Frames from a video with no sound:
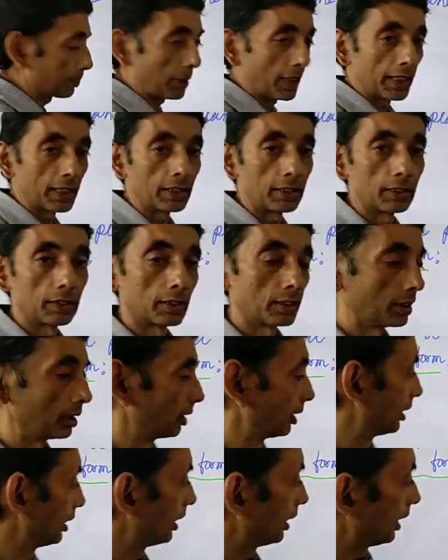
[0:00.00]
plane,
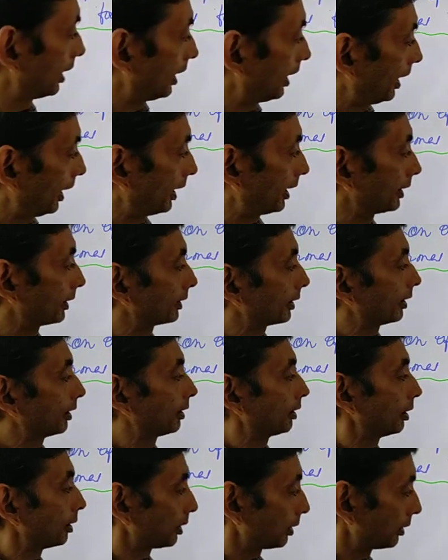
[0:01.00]
and
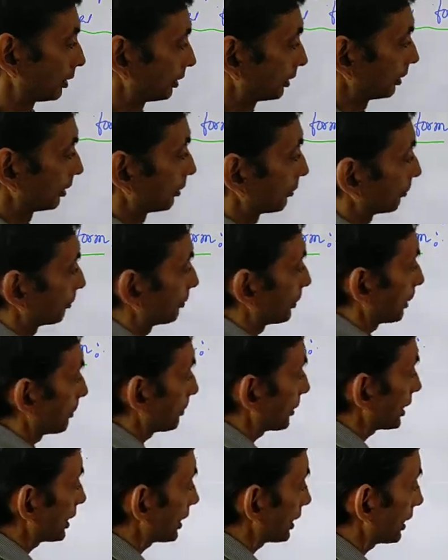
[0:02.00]

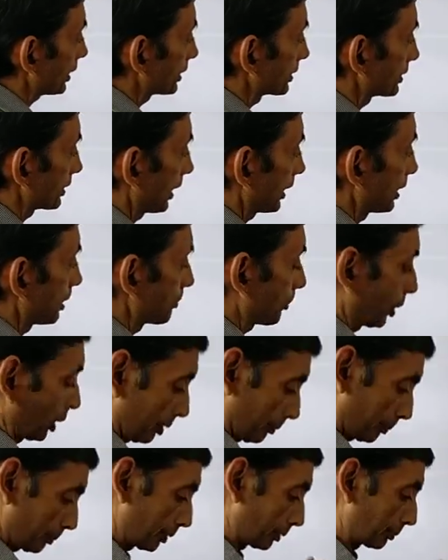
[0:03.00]
P is any
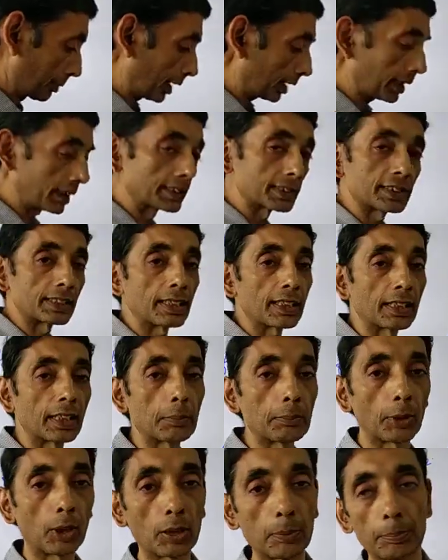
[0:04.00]
point. We are considering
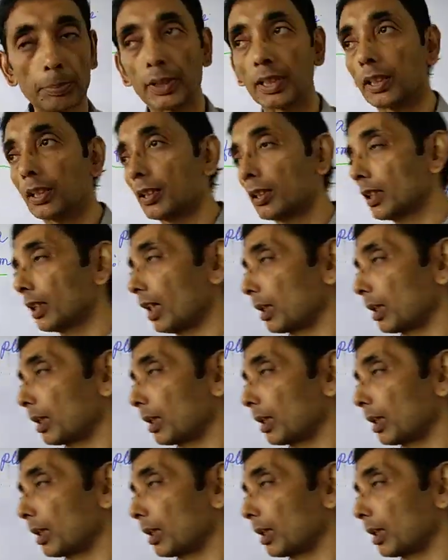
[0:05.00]
a point P,